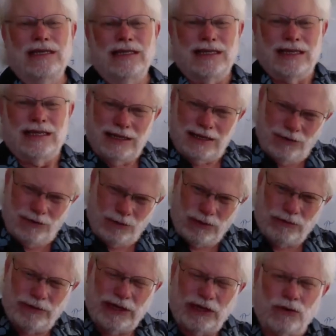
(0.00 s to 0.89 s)
And
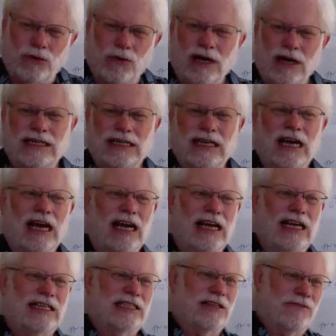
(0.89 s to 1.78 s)
when we
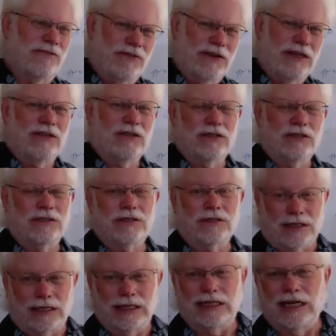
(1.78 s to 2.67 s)
quantize the
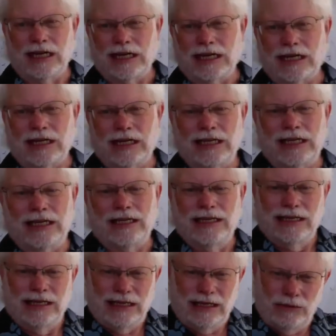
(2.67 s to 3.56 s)
fields canonically,
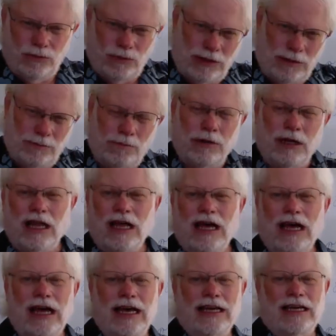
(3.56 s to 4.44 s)
it will
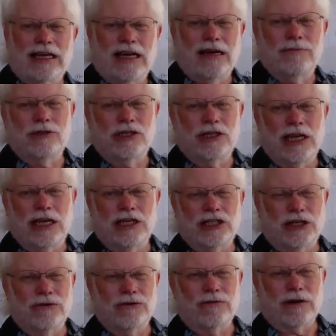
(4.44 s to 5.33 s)
imply
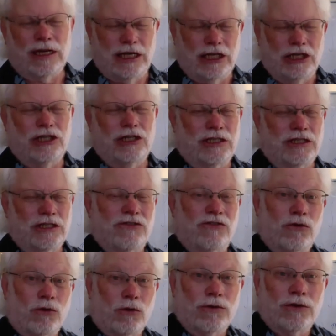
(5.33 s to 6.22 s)
commutation relations
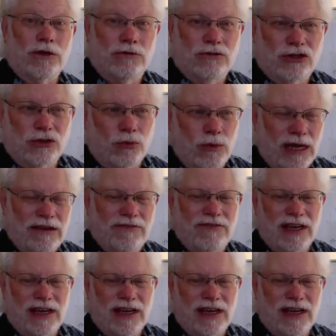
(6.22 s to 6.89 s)
for those wave